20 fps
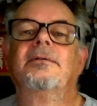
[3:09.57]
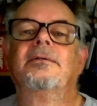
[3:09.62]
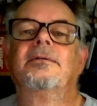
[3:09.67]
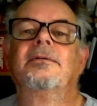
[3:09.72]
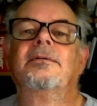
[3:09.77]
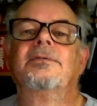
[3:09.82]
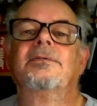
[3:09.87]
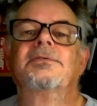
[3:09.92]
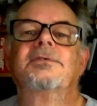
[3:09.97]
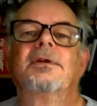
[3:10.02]

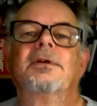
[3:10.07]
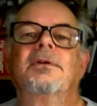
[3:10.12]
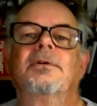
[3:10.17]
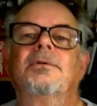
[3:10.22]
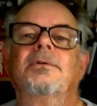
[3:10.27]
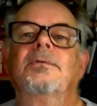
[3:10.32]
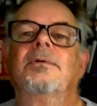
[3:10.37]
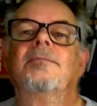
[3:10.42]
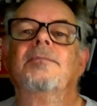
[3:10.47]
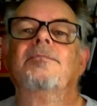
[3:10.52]

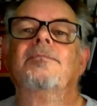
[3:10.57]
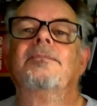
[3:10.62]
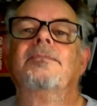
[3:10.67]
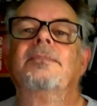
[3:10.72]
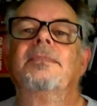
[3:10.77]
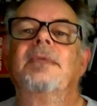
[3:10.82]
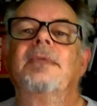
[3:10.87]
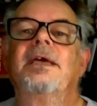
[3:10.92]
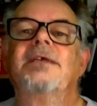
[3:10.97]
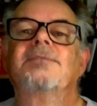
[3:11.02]
So
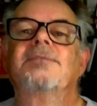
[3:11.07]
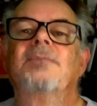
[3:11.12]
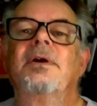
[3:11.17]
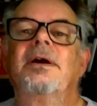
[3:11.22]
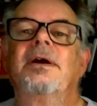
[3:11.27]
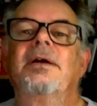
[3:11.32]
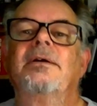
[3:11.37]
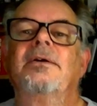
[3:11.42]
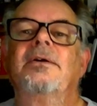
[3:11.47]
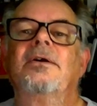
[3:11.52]
here's
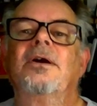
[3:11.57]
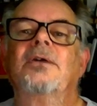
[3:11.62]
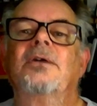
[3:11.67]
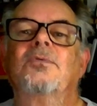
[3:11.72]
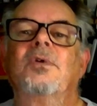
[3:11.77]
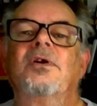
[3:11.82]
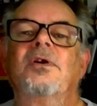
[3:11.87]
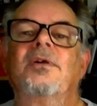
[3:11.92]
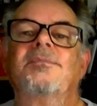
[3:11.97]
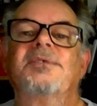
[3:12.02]
my
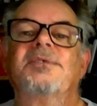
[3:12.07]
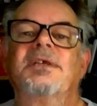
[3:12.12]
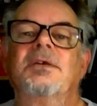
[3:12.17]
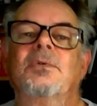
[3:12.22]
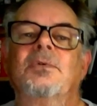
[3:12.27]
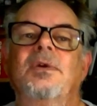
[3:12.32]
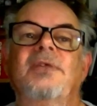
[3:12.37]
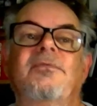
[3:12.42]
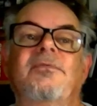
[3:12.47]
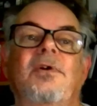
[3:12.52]
hardware
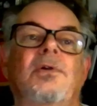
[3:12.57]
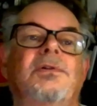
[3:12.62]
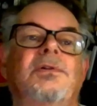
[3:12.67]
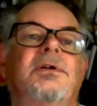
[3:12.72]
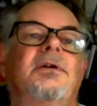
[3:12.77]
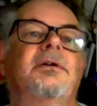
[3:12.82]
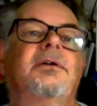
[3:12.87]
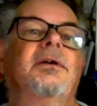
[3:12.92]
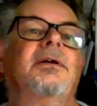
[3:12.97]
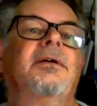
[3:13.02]
MCUE folder.
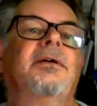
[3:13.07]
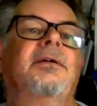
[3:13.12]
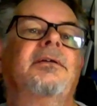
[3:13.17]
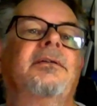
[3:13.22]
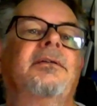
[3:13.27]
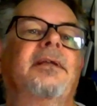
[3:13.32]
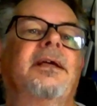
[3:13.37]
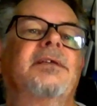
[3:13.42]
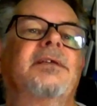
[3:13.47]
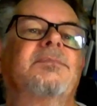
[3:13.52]

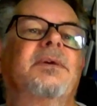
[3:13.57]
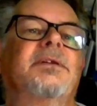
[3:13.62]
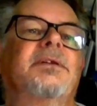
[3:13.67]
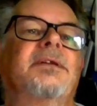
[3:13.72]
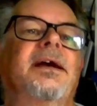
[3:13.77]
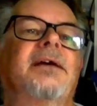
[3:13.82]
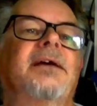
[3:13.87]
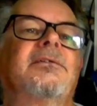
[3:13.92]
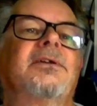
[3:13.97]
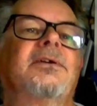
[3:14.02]
There's my
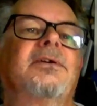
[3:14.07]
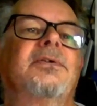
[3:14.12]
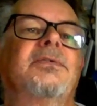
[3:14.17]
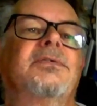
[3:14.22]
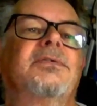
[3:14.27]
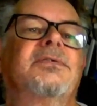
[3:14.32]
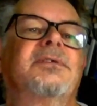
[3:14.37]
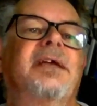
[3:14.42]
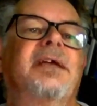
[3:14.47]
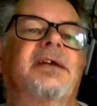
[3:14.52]

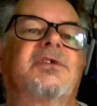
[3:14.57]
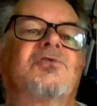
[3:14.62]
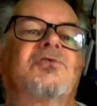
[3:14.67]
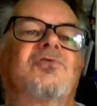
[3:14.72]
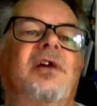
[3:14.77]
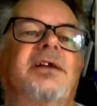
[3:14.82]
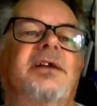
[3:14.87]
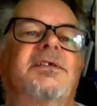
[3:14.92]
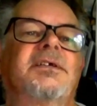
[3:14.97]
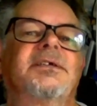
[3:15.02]
downloads
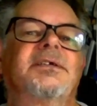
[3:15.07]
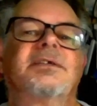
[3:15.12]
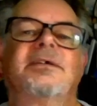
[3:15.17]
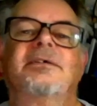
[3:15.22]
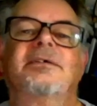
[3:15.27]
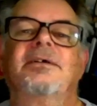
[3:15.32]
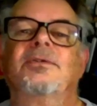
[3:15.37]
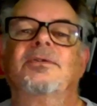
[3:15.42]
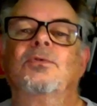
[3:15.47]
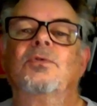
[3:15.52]
extracted.
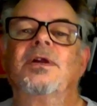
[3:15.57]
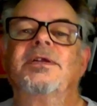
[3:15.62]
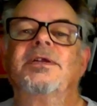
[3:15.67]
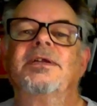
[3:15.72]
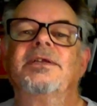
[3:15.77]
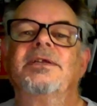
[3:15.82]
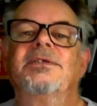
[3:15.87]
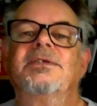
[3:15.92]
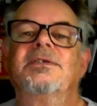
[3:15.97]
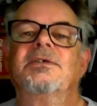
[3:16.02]
And all I
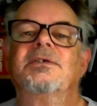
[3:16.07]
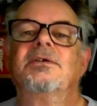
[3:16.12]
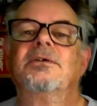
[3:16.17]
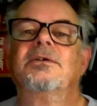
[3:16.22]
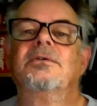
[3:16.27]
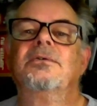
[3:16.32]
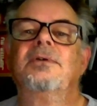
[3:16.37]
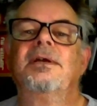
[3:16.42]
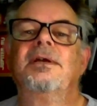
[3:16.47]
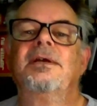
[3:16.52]
need to do
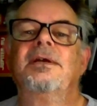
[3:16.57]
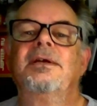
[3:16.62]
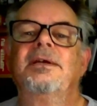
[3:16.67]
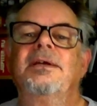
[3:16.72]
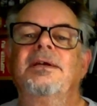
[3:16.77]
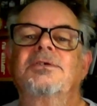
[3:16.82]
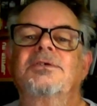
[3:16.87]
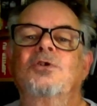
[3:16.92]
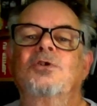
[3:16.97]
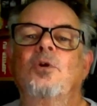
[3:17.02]

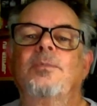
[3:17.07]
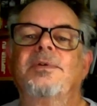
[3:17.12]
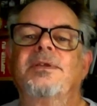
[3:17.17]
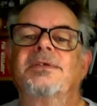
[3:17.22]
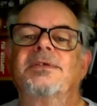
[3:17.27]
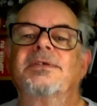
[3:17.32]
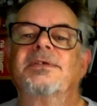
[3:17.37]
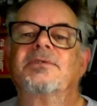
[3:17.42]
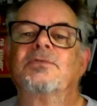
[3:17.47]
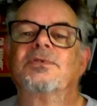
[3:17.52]
is copy
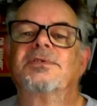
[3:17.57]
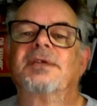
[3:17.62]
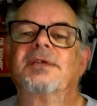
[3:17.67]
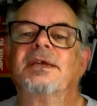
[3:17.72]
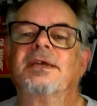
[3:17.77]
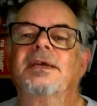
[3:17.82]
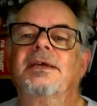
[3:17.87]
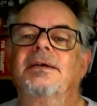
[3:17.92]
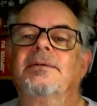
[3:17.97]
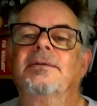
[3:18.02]
this across to
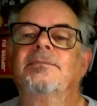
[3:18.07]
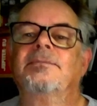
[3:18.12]
here.